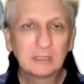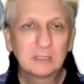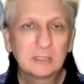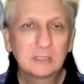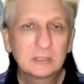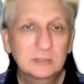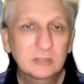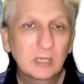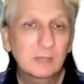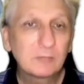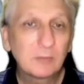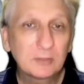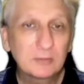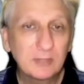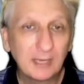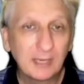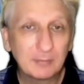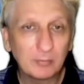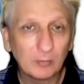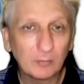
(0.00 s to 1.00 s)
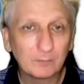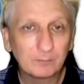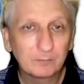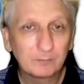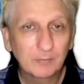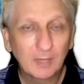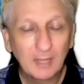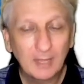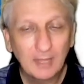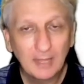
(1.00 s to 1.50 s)
So for example,
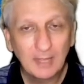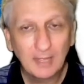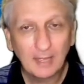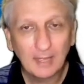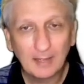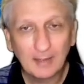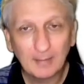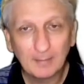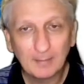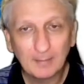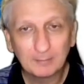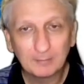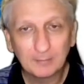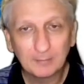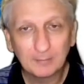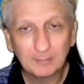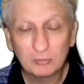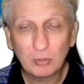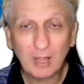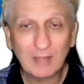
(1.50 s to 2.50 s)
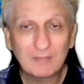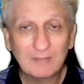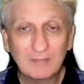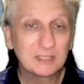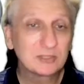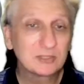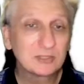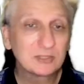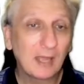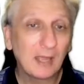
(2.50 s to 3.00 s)
um, the
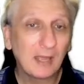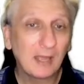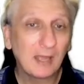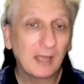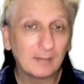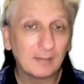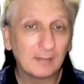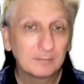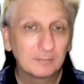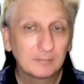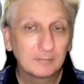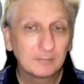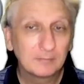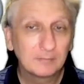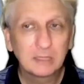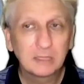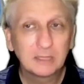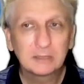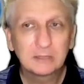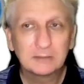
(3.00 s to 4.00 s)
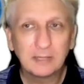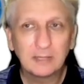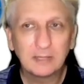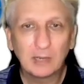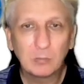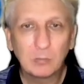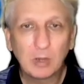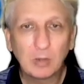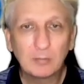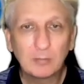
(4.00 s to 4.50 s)
driverless car. Now,
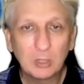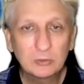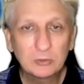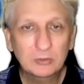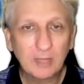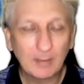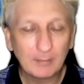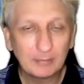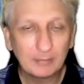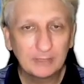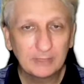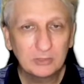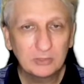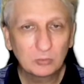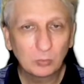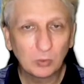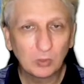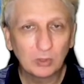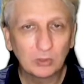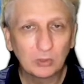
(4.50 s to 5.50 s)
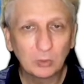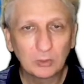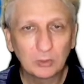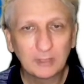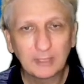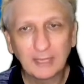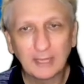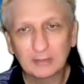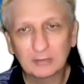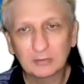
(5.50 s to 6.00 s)
while most companies were looking
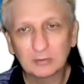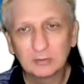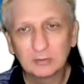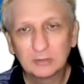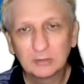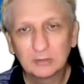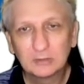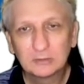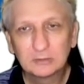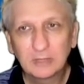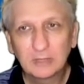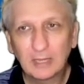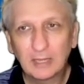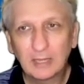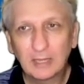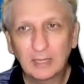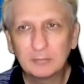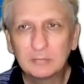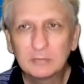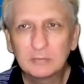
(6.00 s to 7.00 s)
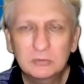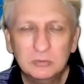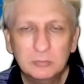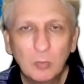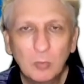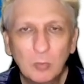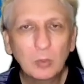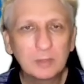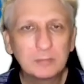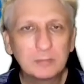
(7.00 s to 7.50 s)
at um,
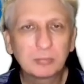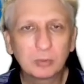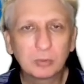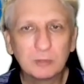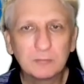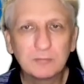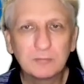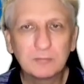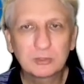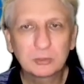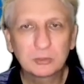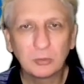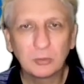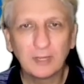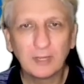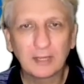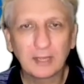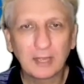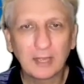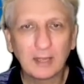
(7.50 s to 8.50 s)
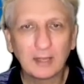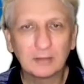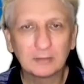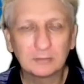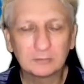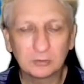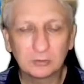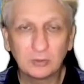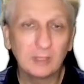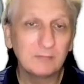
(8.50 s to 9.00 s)
small improvements to their car,
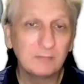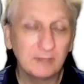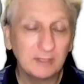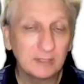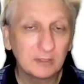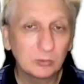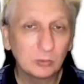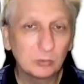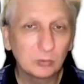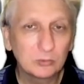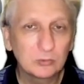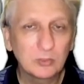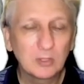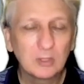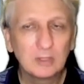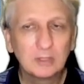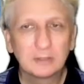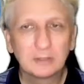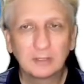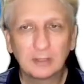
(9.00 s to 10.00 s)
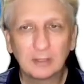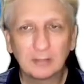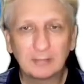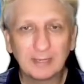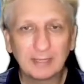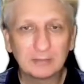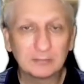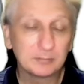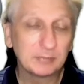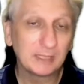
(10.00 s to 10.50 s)
to their vehicles
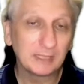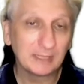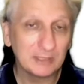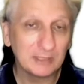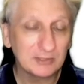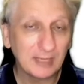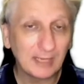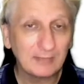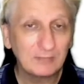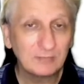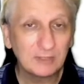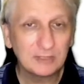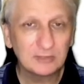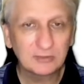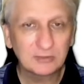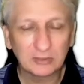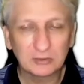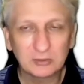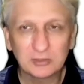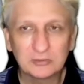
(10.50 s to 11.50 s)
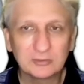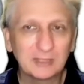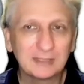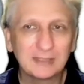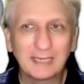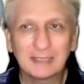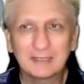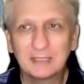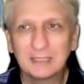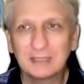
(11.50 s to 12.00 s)
around particularly safety, such as
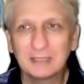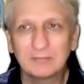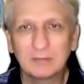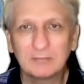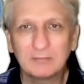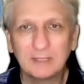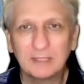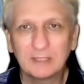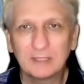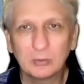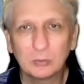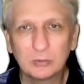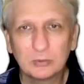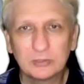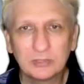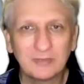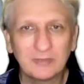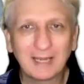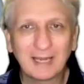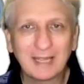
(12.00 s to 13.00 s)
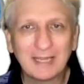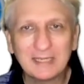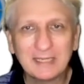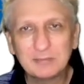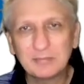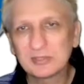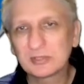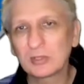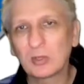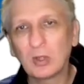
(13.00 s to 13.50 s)
detecting if a vehicle was in the lane
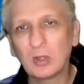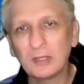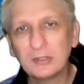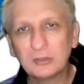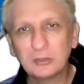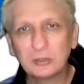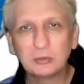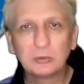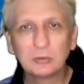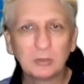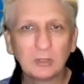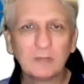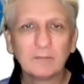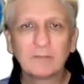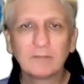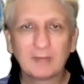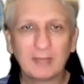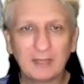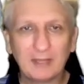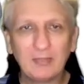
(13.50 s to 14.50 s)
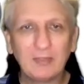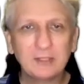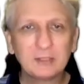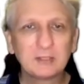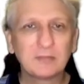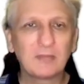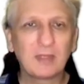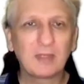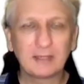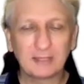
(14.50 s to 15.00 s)
beside you and things of
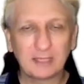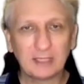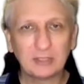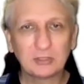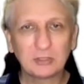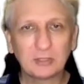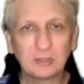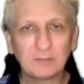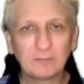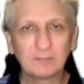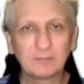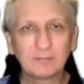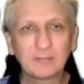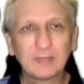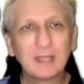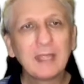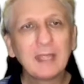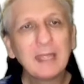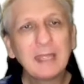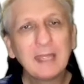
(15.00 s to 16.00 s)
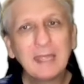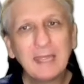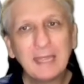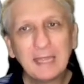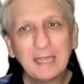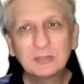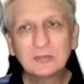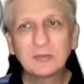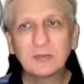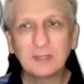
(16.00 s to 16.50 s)
that nature,
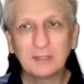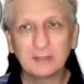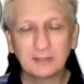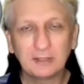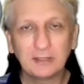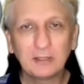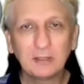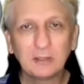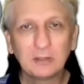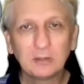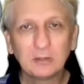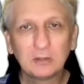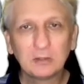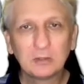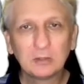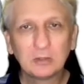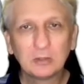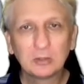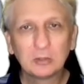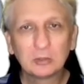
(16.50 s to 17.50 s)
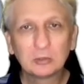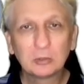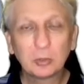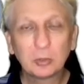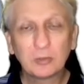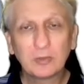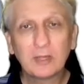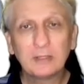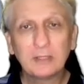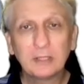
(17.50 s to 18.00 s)
X thinking took
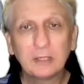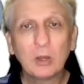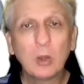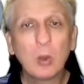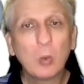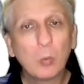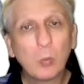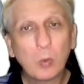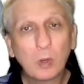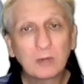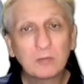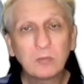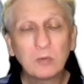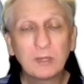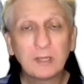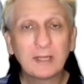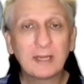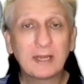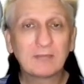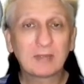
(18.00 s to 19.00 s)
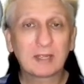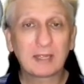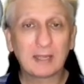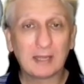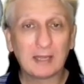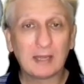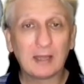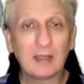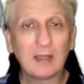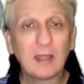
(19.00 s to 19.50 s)
the idea what if we could have a
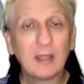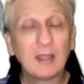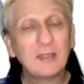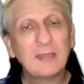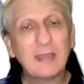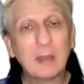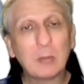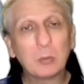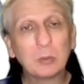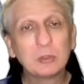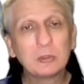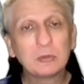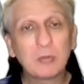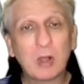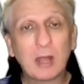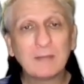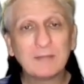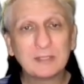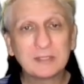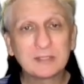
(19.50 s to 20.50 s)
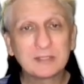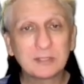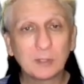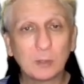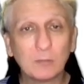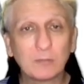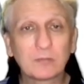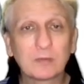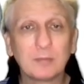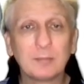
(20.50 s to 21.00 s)
car that would drive
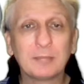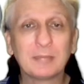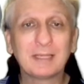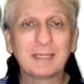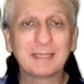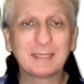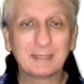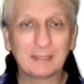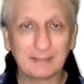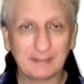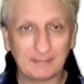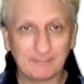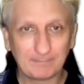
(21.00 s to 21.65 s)
itself completely?